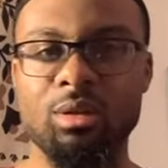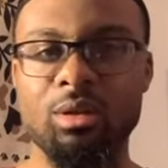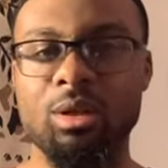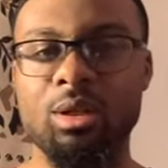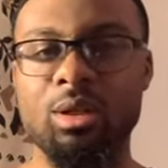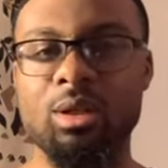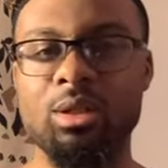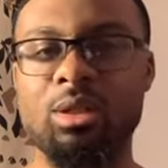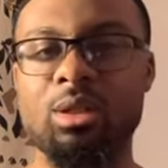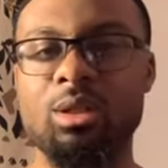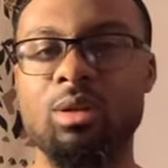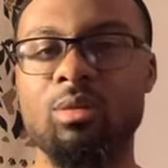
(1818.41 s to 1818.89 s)

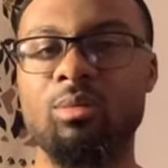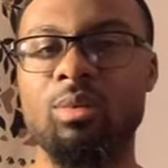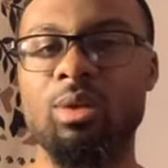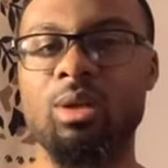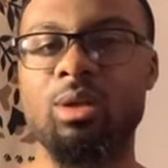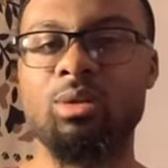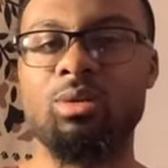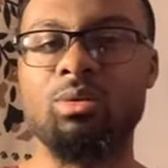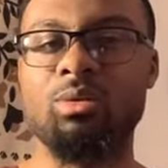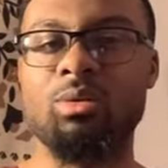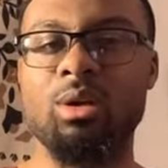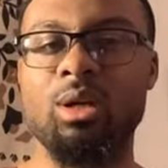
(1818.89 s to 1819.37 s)
Instead of
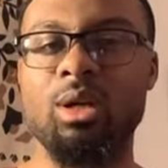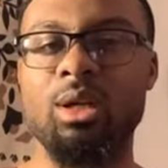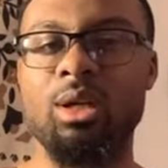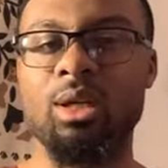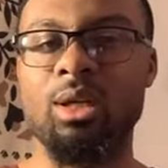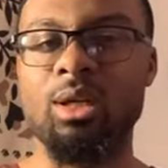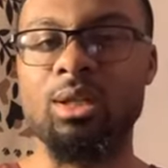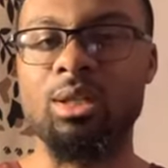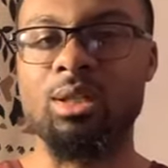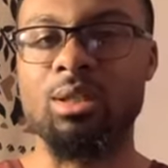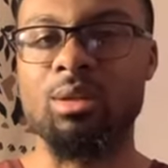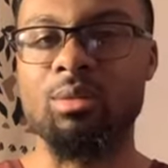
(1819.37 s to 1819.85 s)
making dua
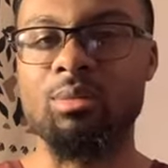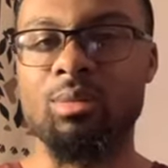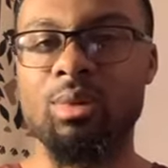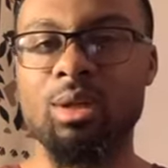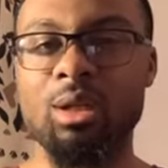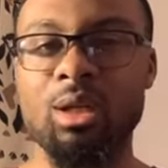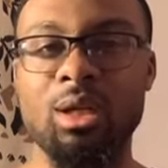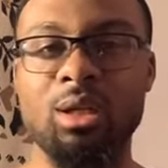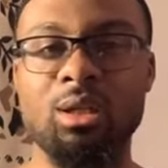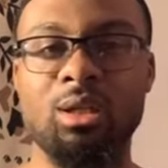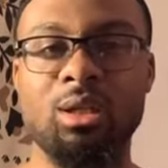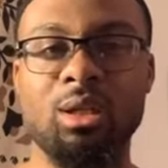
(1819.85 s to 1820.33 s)
against them and
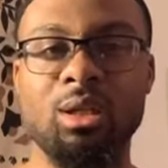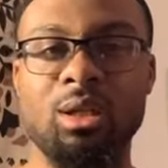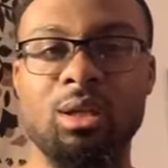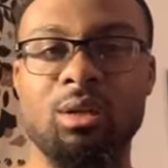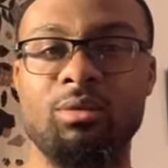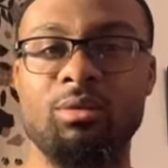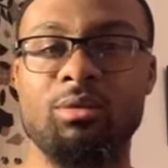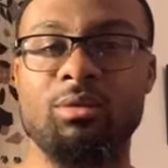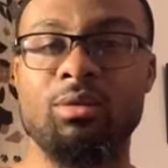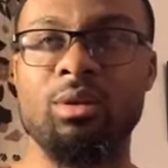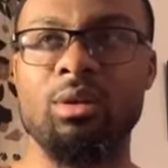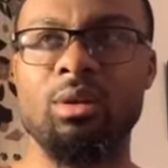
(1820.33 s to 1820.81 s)
acting out
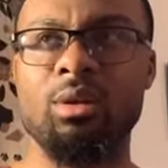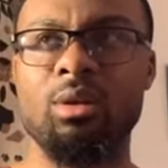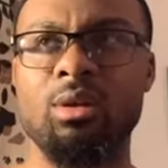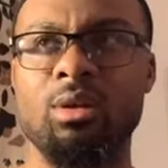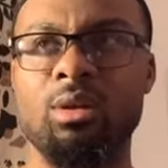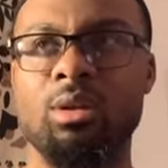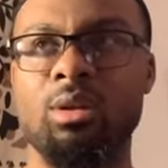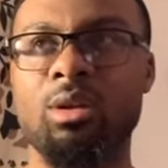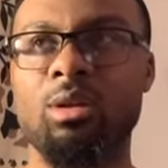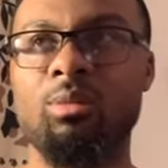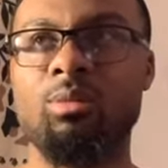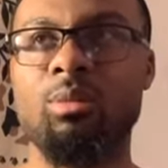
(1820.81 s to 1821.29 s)
of
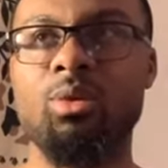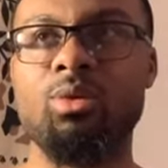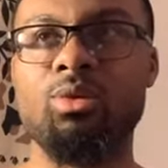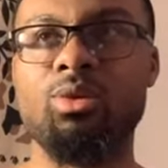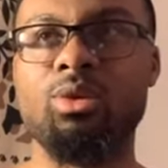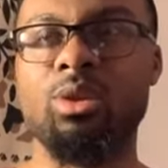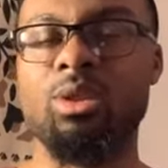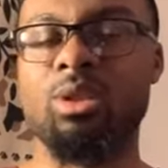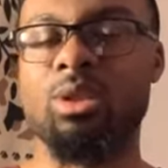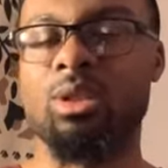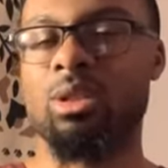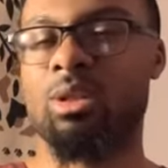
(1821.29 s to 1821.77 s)
the
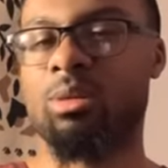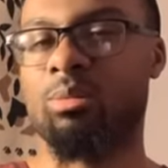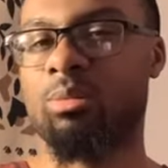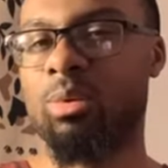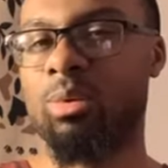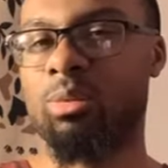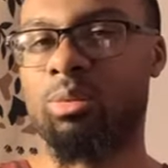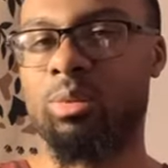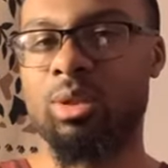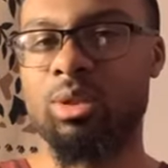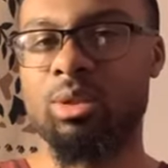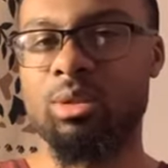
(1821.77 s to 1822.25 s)
emotions at the
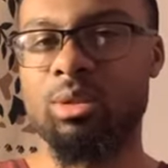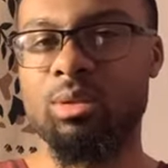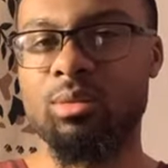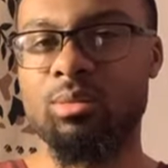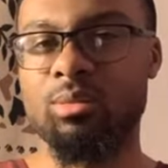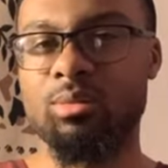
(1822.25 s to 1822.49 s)
moment,